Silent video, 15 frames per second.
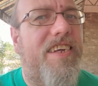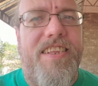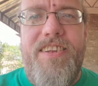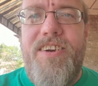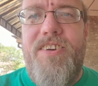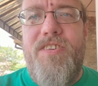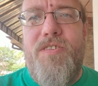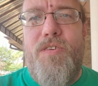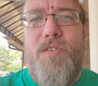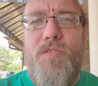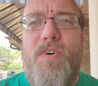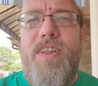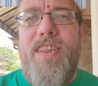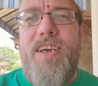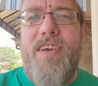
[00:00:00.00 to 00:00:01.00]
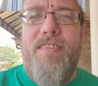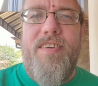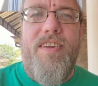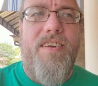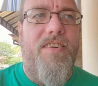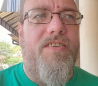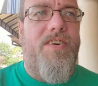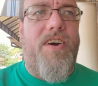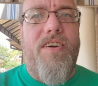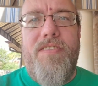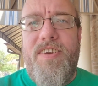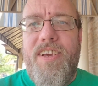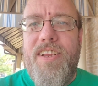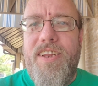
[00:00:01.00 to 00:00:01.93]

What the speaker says: There was one of these in New Jersey in